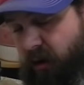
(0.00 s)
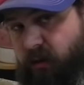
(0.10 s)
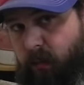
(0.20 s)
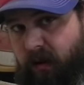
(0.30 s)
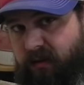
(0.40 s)

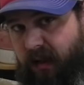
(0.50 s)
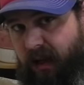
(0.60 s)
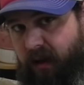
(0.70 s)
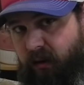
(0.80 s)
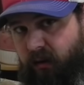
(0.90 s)
cut your belts
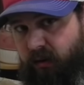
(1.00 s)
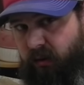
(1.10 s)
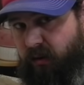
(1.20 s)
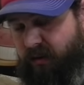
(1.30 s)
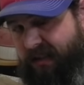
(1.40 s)
like I do and you
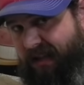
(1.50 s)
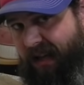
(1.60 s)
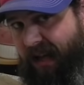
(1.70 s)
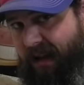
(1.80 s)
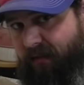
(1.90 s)
do the
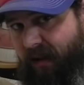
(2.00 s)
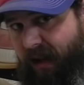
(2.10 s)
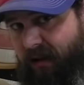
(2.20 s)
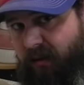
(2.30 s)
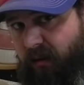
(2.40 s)
10.5
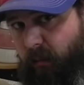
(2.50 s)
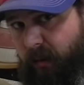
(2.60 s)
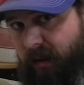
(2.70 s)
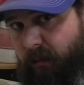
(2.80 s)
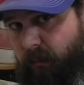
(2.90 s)
added to their
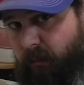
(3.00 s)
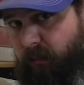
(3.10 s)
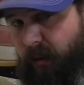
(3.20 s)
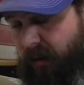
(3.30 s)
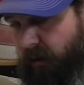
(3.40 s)

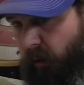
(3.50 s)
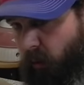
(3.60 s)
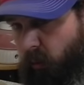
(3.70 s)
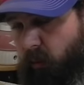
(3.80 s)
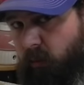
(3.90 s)
bend to
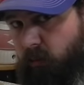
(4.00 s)
hole